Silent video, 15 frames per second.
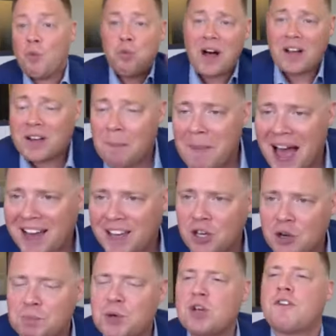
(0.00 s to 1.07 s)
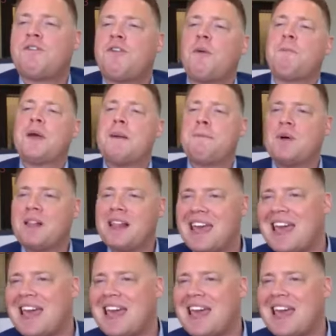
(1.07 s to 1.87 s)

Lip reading: Welcome back, you beautiful people.